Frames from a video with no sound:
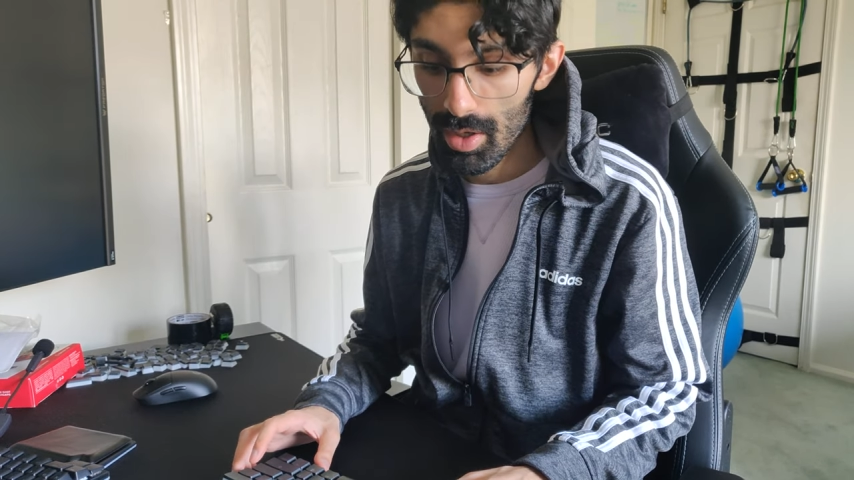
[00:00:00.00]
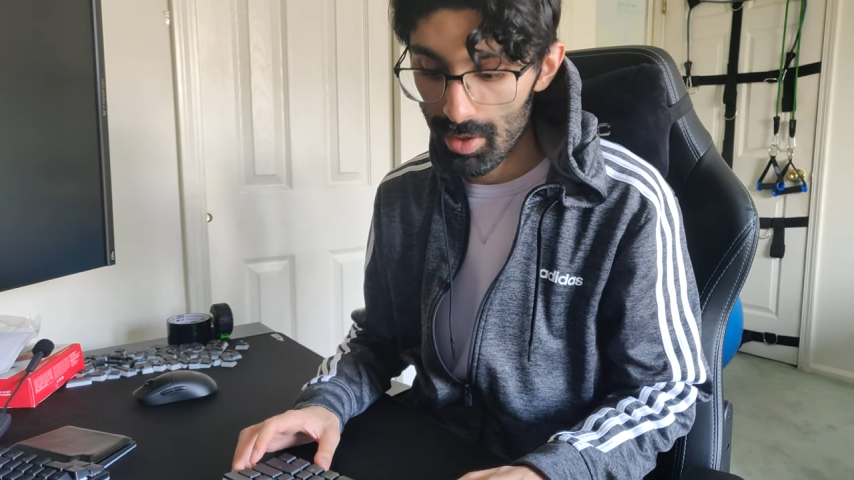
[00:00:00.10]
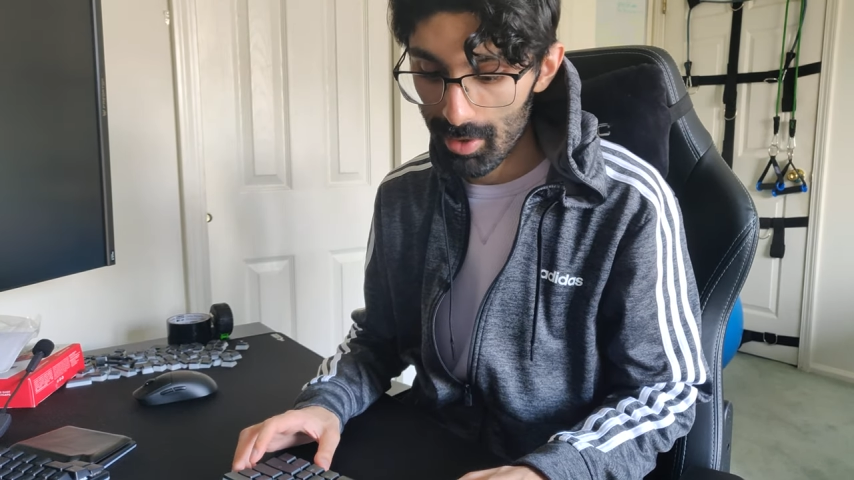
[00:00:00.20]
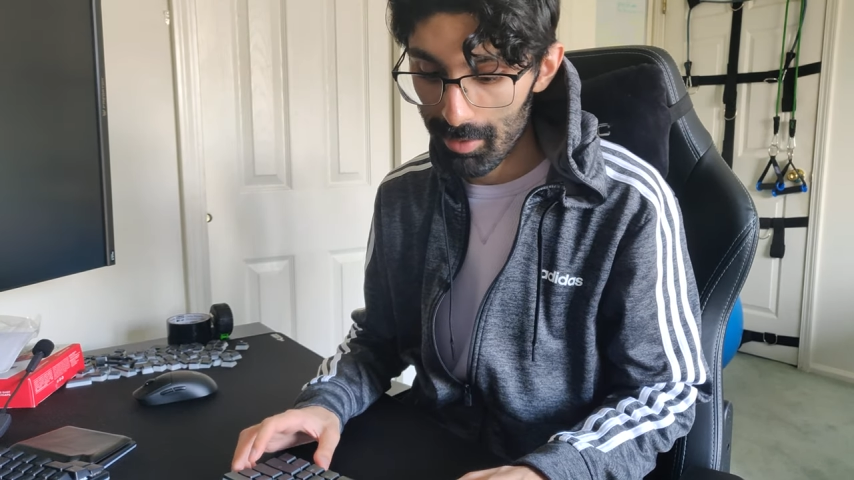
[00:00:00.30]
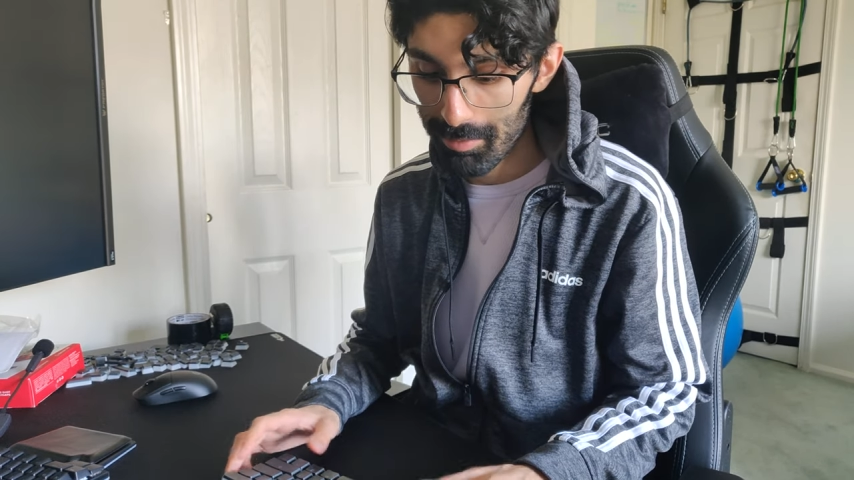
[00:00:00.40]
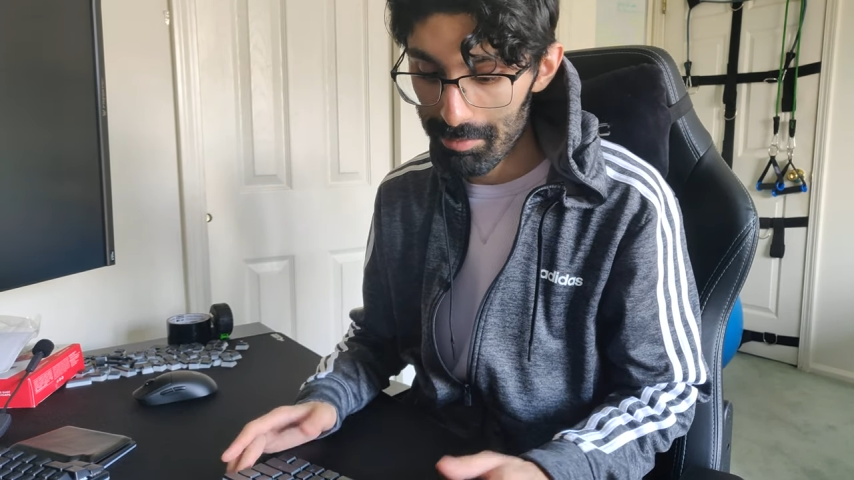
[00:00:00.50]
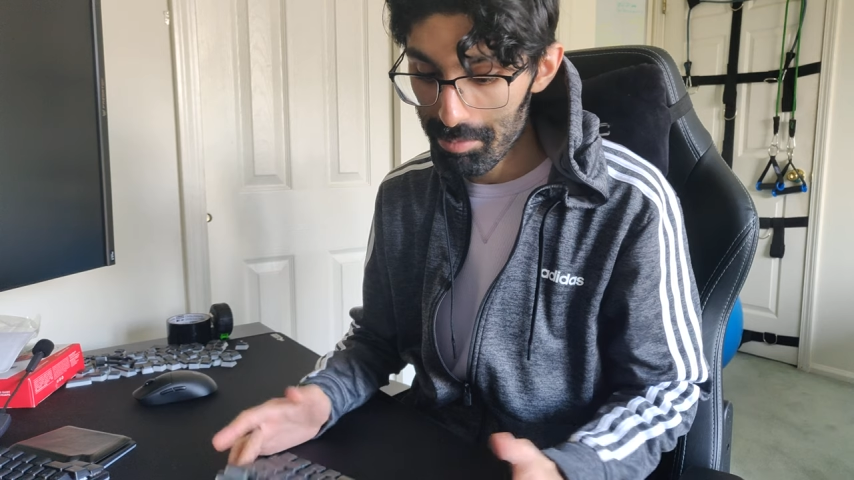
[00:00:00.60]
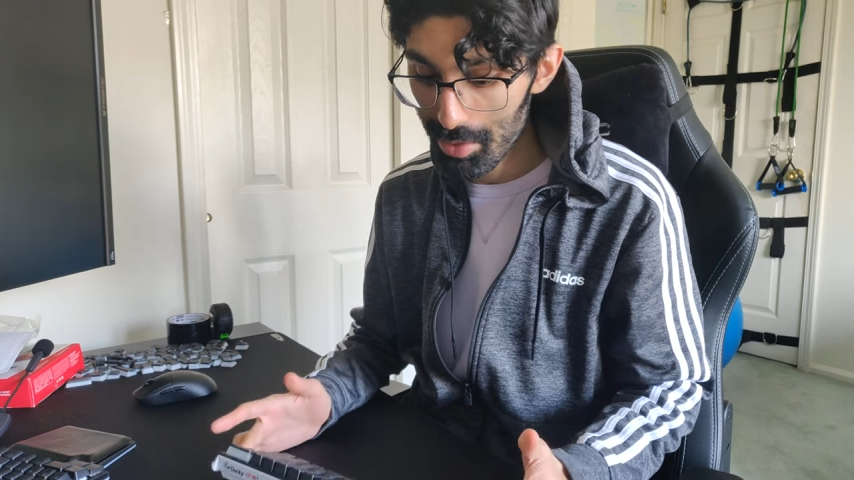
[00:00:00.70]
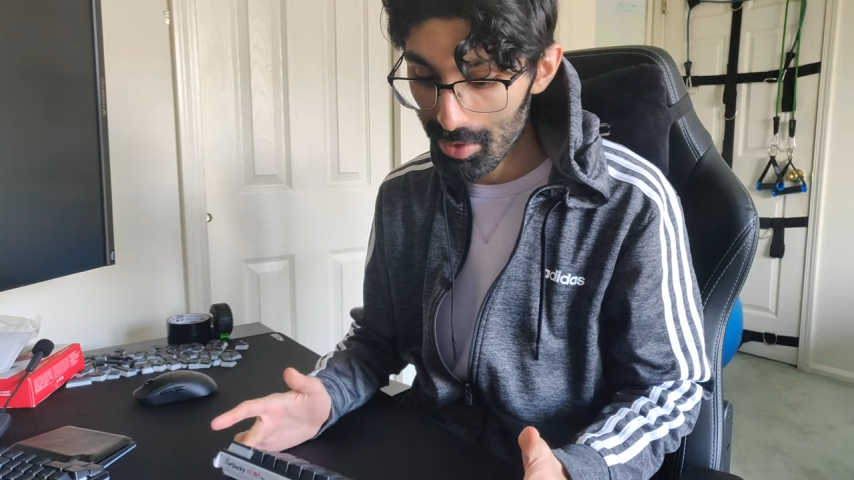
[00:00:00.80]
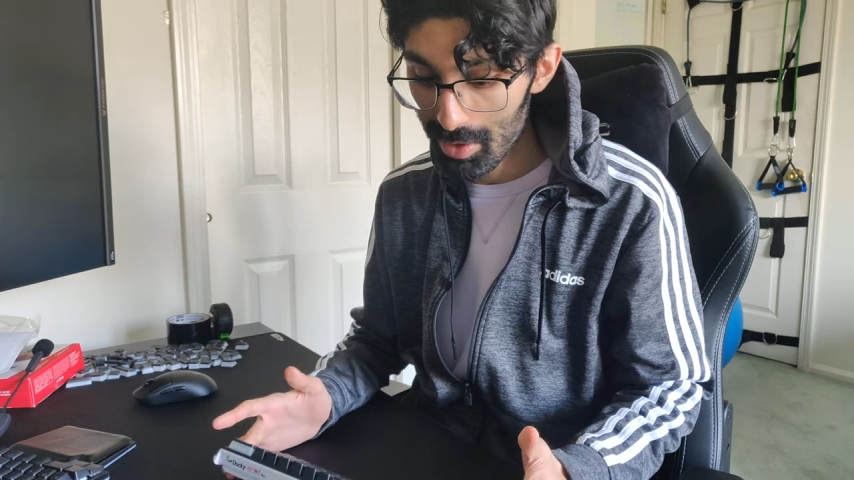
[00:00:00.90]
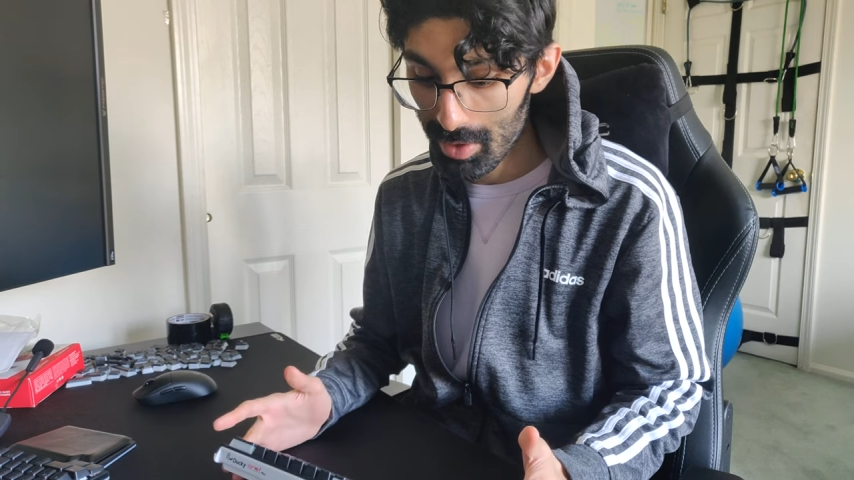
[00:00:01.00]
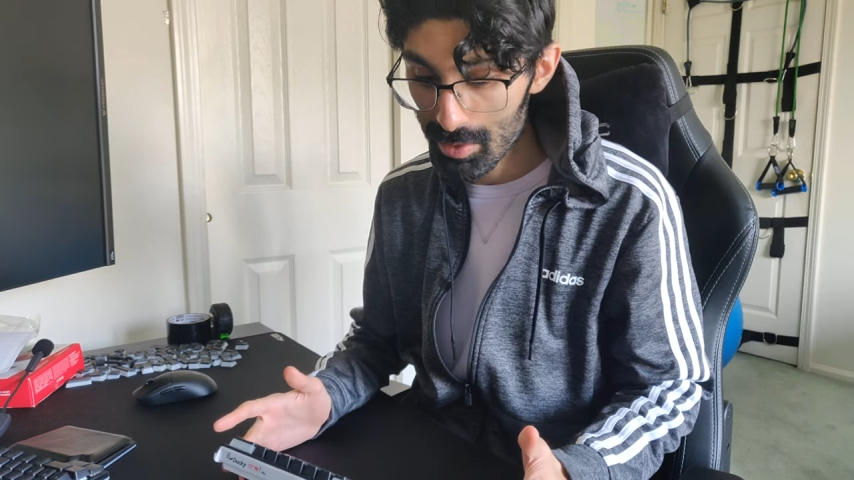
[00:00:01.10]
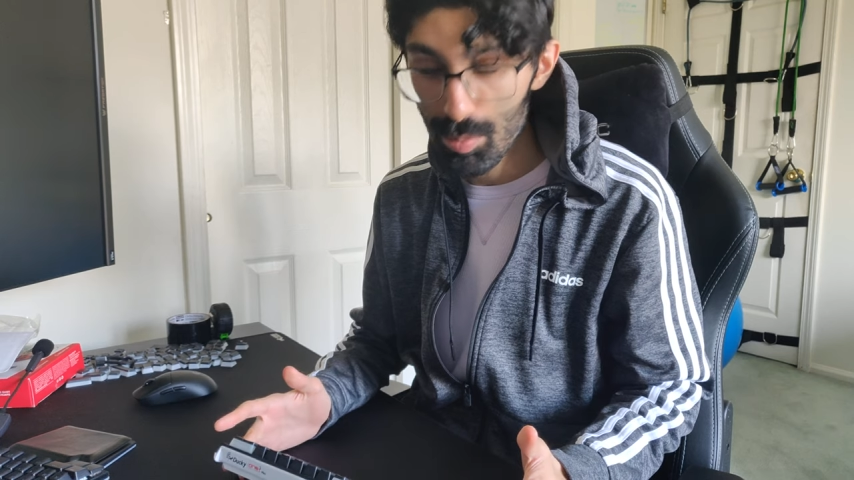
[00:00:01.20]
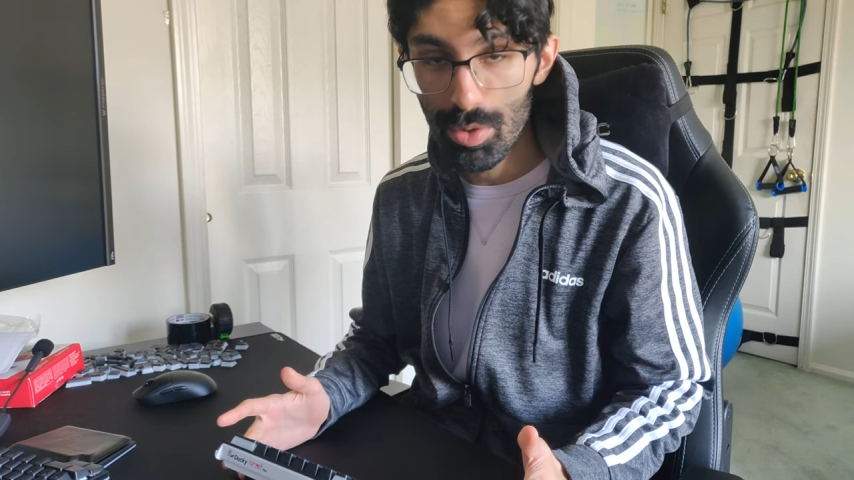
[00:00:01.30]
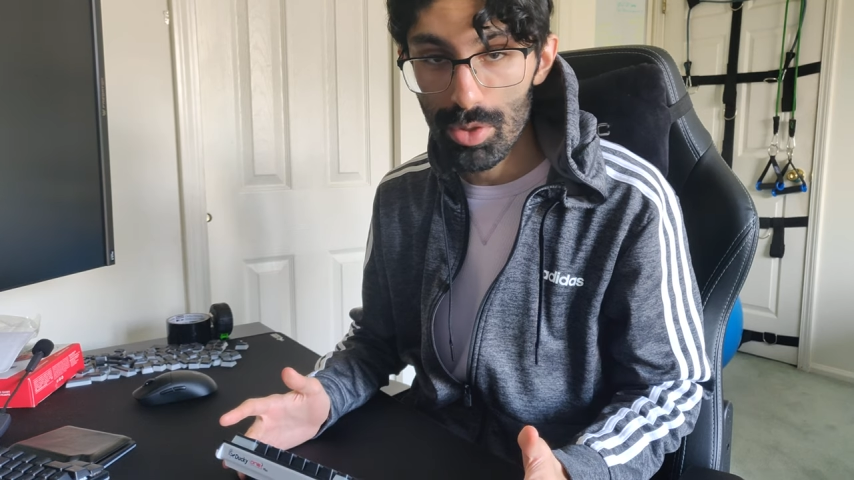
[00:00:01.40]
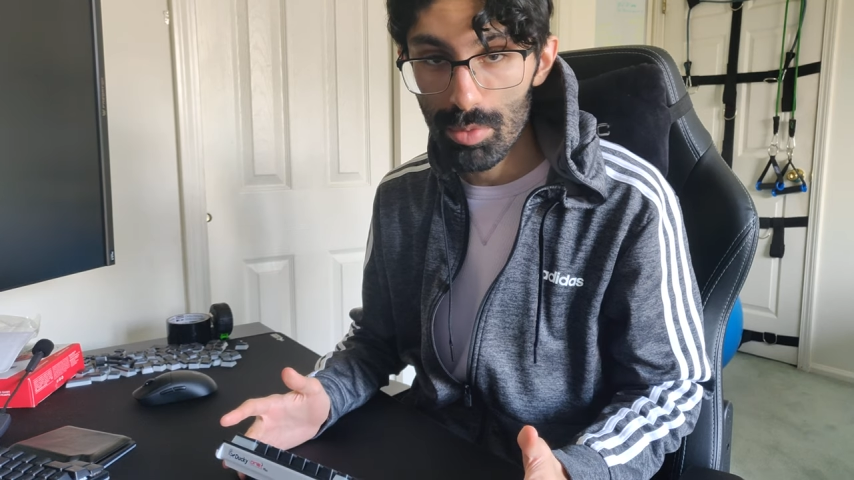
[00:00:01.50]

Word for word: Um, but it's a pretty